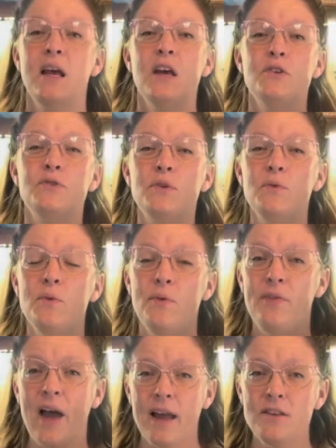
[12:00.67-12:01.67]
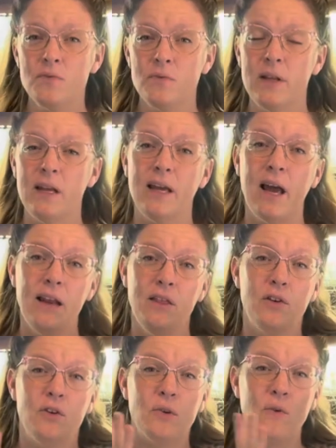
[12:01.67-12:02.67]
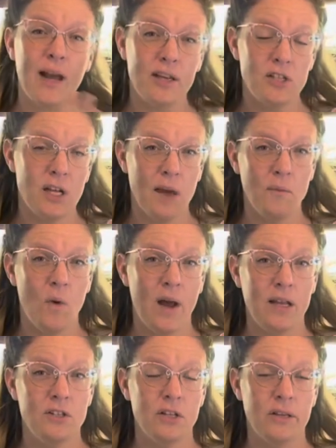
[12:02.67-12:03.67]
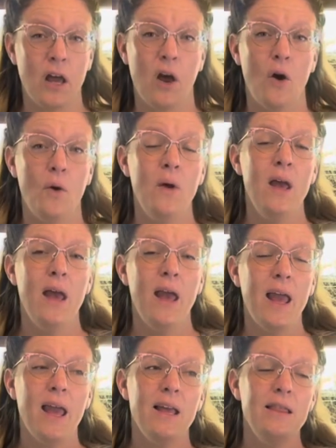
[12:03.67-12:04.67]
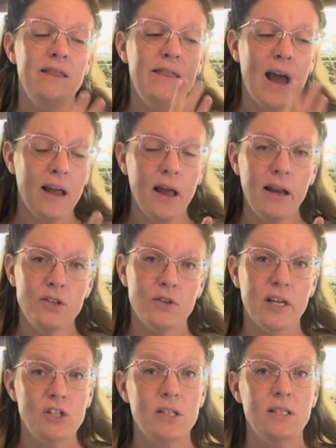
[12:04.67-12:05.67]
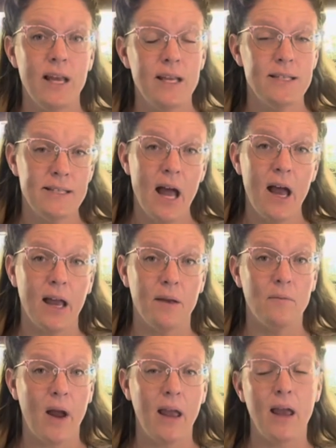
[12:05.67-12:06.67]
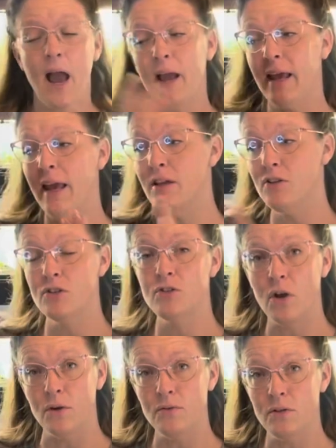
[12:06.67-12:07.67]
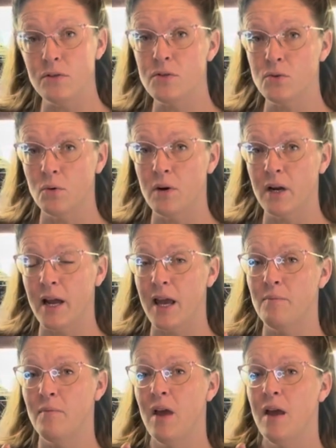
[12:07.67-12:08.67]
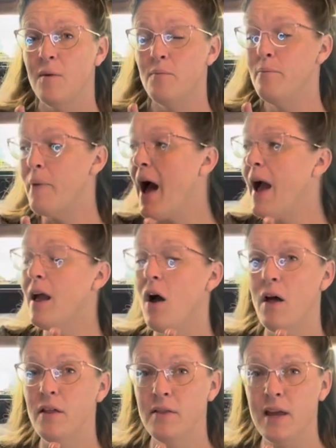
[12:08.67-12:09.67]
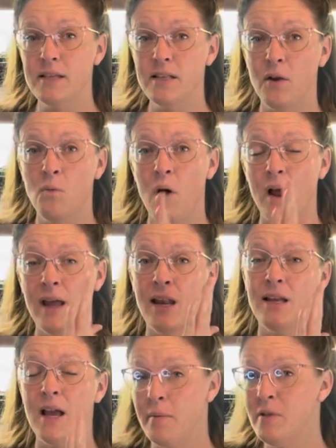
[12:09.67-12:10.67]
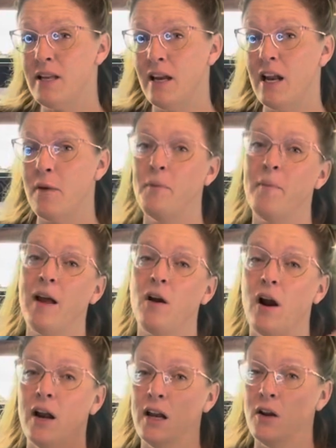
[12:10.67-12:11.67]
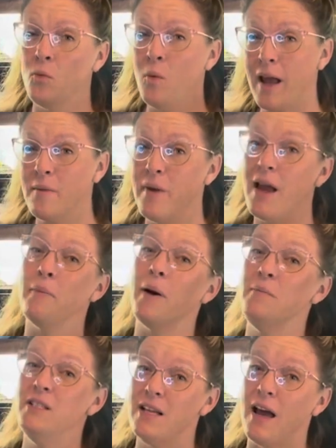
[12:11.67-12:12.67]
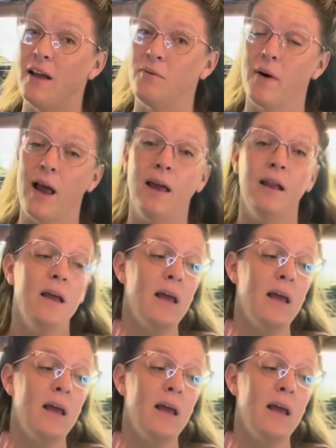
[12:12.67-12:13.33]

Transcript: So that's really kind of the direction I'm wanting to go. And that kind of direction takes time, right? I can't just go to the store and buy all the things I want and come set it up in my garden and wham, bam, I'm done, right?